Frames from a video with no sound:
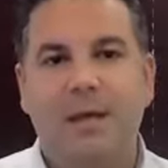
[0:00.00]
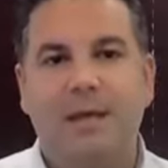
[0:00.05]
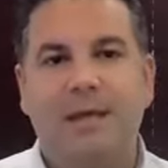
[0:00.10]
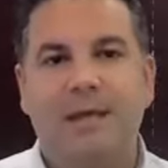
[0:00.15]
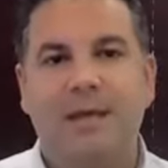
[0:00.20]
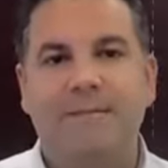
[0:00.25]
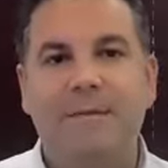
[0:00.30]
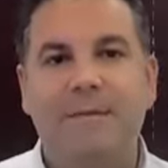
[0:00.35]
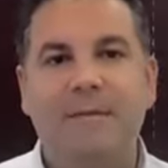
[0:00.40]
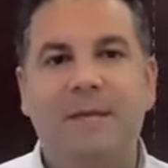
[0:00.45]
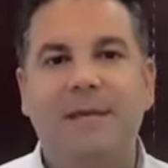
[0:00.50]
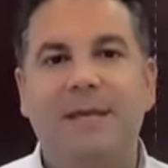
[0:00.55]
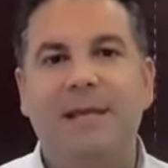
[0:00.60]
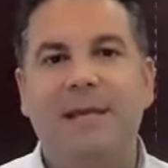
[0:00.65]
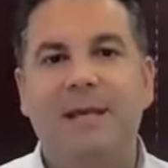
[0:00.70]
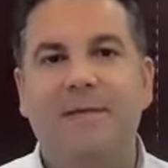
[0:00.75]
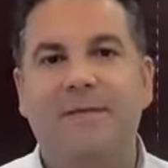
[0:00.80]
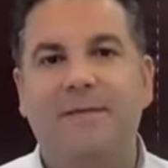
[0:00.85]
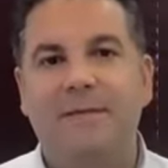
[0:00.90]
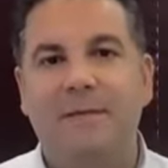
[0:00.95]
Give them the
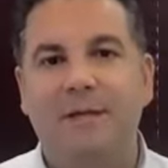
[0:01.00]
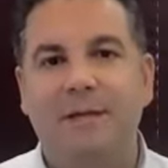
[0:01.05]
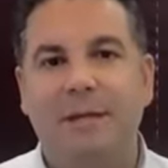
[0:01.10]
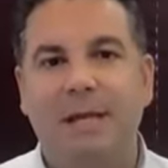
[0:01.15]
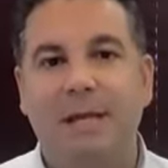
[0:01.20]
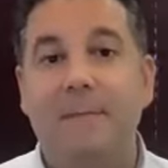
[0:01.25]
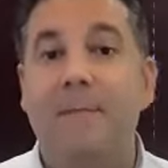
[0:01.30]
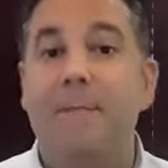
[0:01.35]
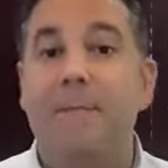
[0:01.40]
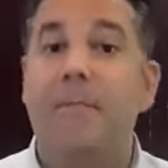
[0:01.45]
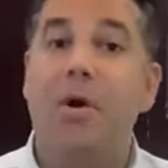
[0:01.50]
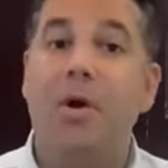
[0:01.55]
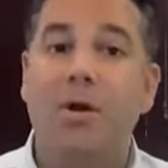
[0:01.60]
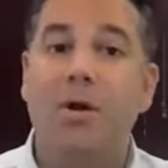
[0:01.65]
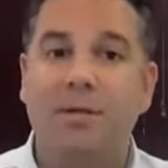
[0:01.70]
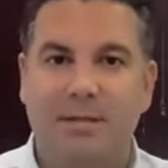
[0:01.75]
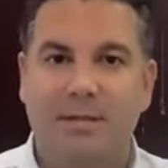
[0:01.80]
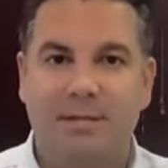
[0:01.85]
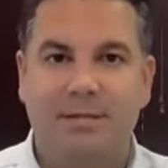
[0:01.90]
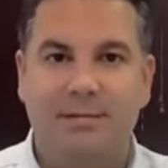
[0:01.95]
gift in
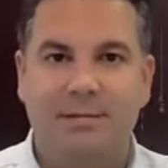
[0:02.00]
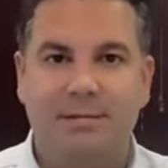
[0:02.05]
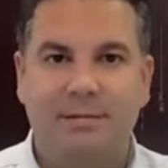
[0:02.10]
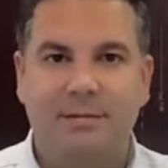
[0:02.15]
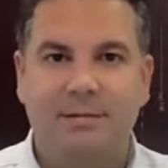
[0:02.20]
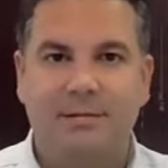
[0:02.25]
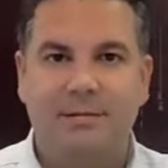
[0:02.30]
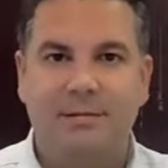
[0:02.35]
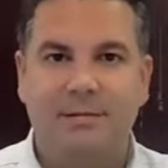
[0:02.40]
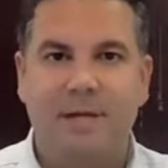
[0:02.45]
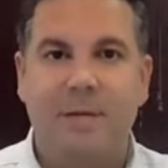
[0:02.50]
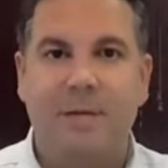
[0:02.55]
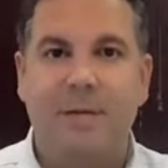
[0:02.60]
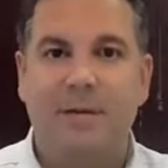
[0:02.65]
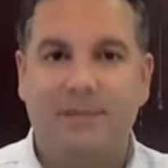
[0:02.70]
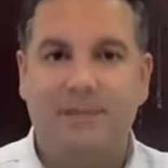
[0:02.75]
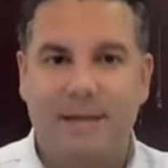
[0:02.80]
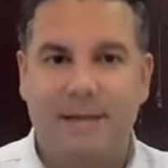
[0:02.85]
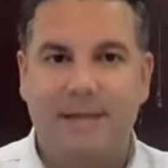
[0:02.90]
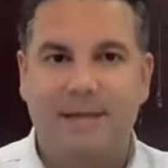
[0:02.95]
person. How
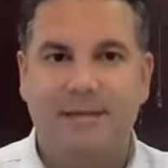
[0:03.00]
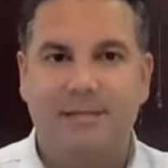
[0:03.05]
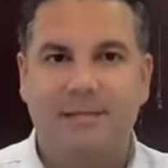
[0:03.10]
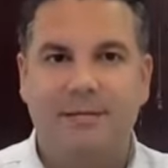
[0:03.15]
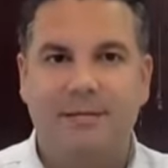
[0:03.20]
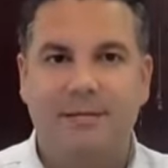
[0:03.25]
about that?